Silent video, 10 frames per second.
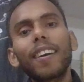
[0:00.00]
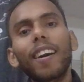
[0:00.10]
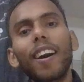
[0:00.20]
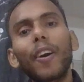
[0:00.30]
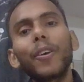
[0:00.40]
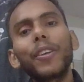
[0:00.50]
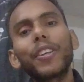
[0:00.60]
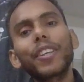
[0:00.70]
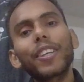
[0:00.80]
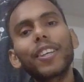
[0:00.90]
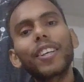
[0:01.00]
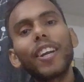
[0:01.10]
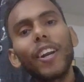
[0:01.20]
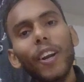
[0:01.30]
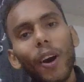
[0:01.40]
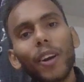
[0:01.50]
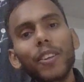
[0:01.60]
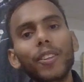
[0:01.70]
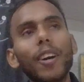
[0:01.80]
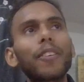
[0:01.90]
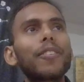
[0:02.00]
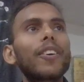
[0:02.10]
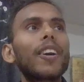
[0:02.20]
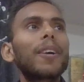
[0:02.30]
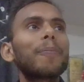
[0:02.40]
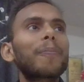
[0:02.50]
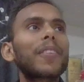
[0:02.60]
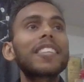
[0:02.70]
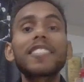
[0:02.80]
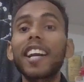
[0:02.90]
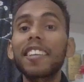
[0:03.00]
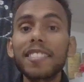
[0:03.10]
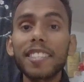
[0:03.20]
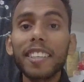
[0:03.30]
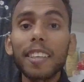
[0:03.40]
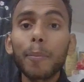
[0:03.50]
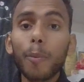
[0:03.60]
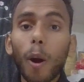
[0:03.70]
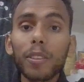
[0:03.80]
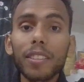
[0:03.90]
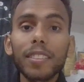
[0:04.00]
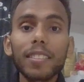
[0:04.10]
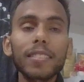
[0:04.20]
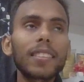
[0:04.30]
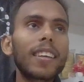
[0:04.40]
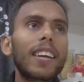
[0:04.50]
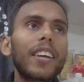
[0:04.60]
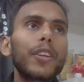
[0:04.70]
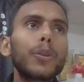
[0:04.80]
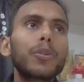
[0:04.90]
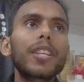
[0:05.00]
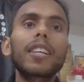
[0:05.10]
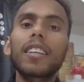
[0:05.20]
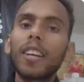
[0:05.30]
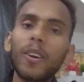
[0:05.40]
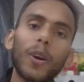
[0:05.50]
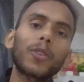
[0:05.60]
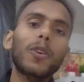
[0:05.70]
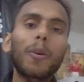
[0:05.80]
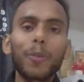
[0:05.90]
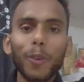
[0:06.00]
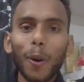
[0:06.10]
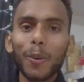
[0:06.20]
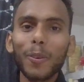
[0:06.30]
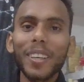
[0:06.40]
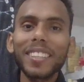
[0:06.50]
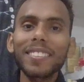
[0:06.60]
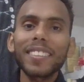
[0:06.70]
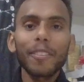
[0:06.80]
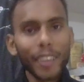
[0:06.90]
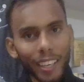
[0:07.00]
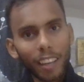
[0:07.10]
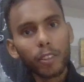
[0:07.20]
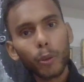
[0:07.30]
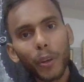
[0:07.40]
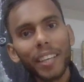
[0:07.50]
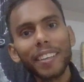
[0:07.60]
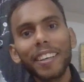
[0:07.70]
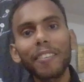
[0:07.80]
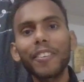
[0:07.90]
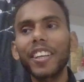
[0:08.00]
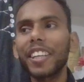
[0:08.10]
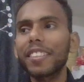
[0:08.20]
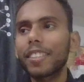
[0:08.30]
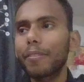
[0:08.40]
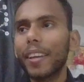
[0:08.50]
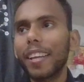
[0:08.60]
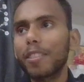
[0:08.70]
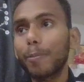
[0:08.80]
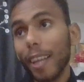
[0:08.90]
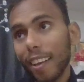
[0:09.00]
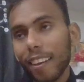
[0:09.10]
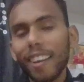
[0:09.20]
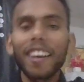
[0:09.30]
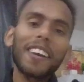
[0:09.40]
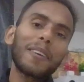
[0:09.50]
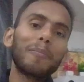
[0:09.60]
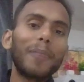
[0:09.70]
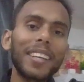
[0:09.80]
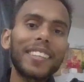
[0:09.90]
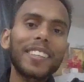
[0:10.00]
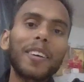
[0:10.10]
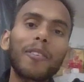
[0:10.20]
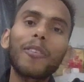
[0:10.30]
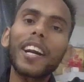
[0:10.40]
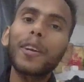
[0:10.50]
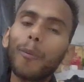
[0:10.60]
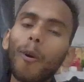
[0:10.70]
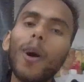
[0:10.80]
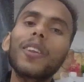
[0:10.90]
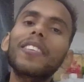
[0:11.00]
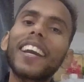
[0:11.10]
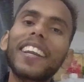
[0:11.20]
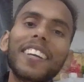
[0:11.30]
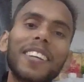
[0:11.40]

out lots of statistical processes using lots of softwares. We can also do it in a very easy way as well, but for advanced and